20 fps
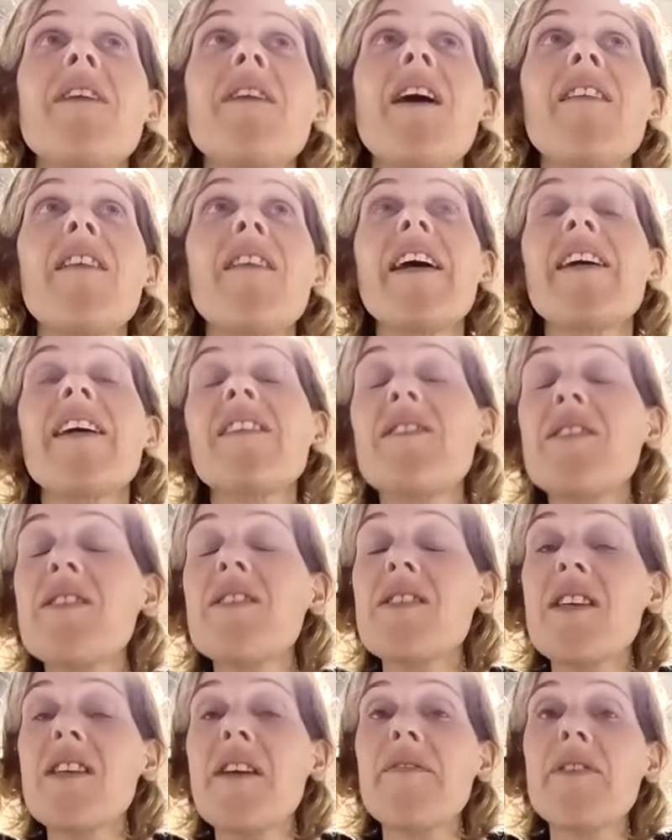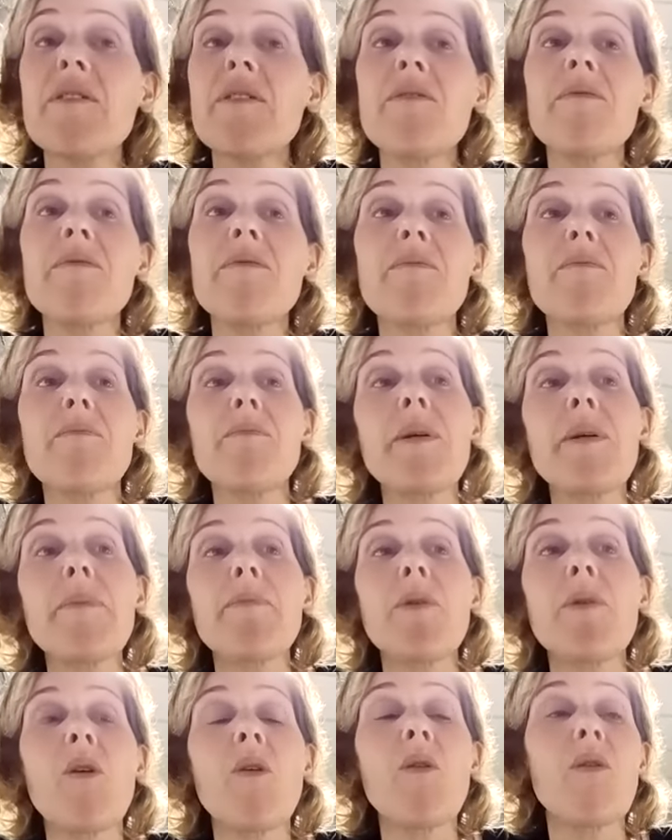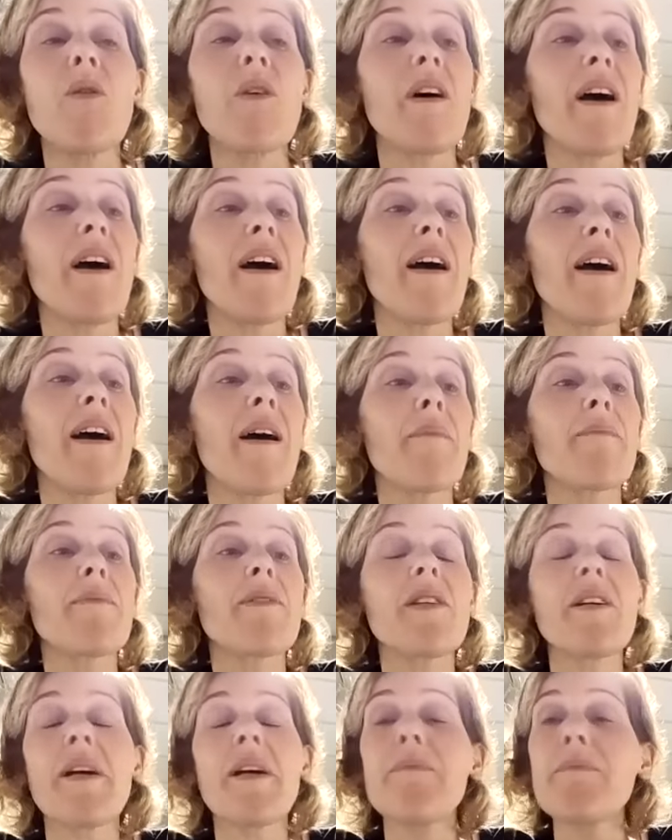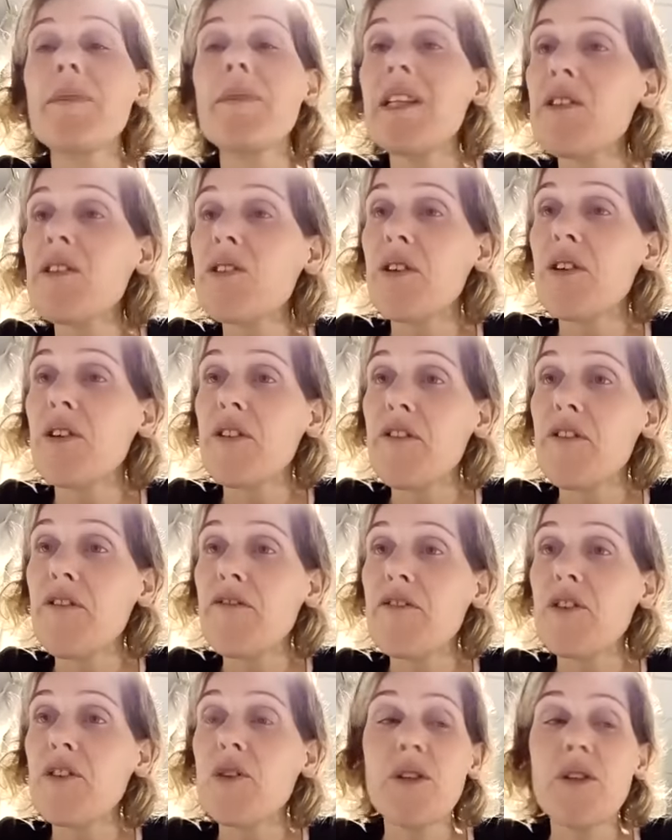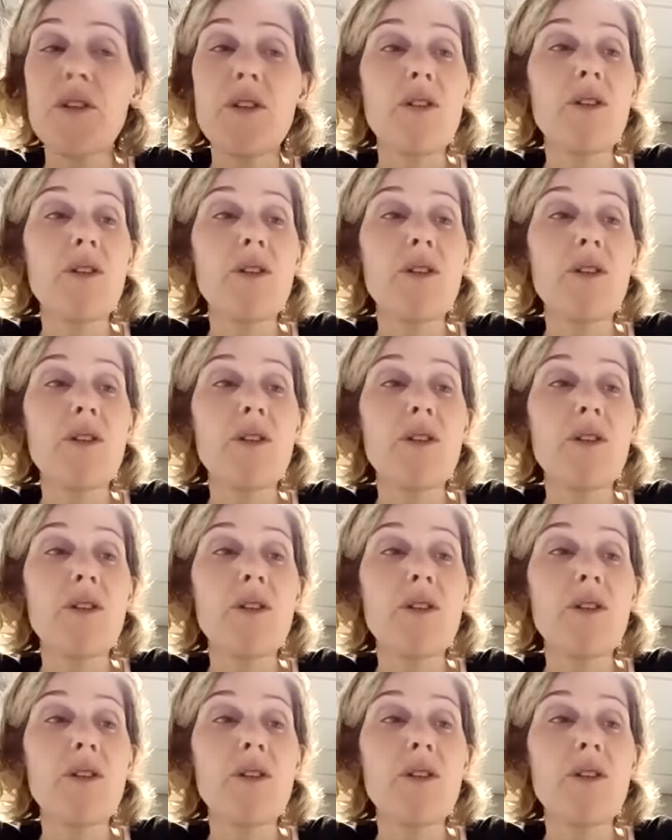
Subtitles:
elect the seven people to administer the food.